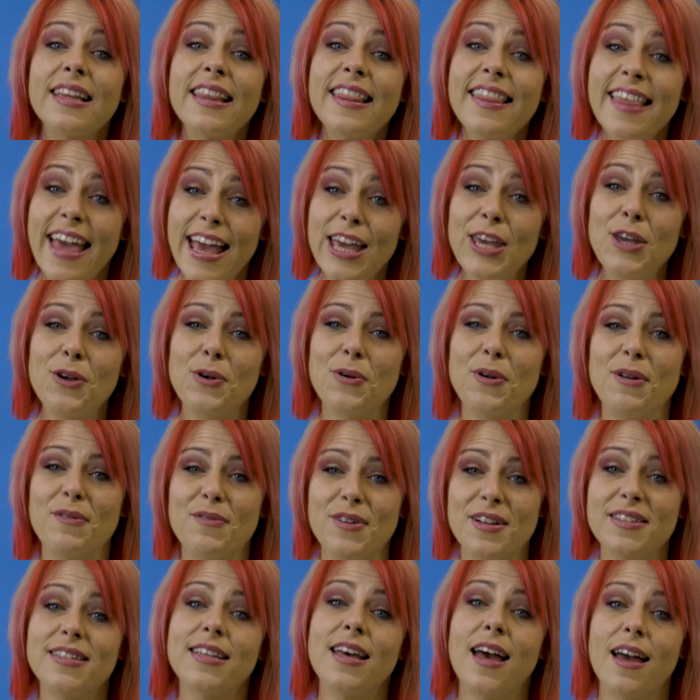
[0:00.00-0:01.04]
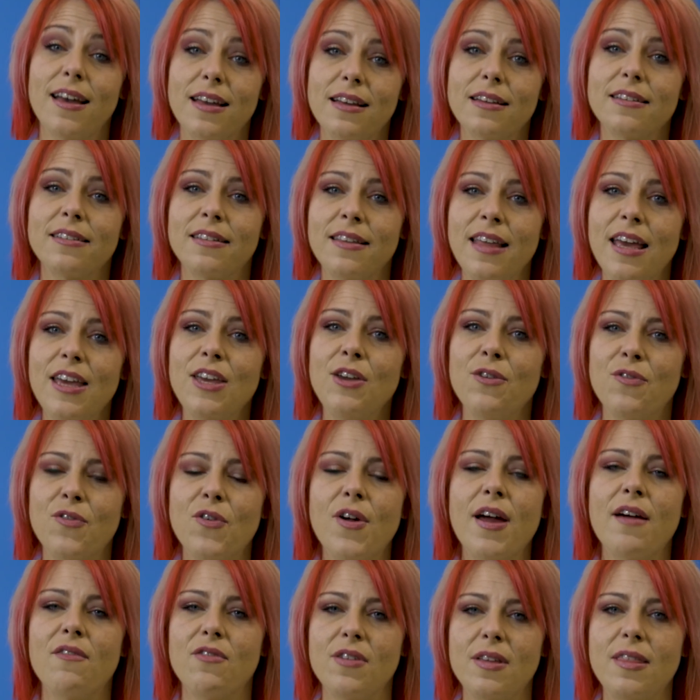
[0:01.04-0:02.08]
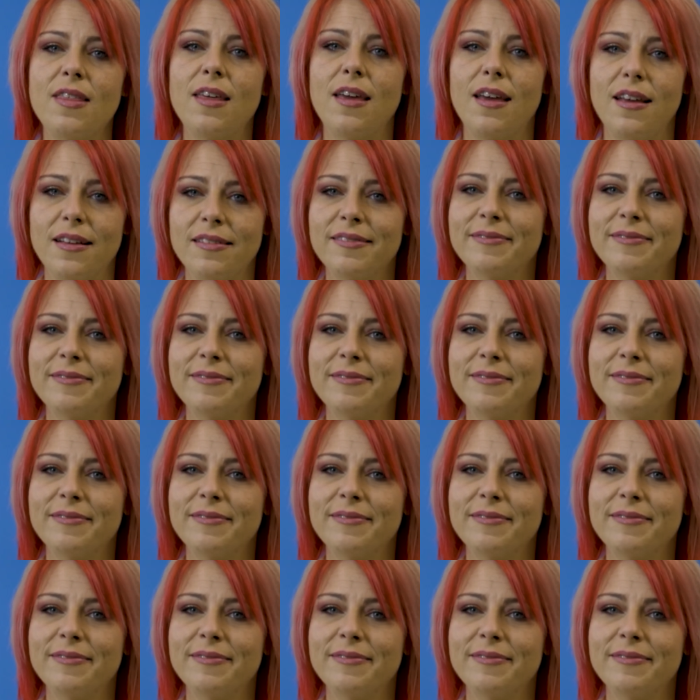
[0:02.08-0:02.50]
Thank you, Greenville Tech. Thank you for everything.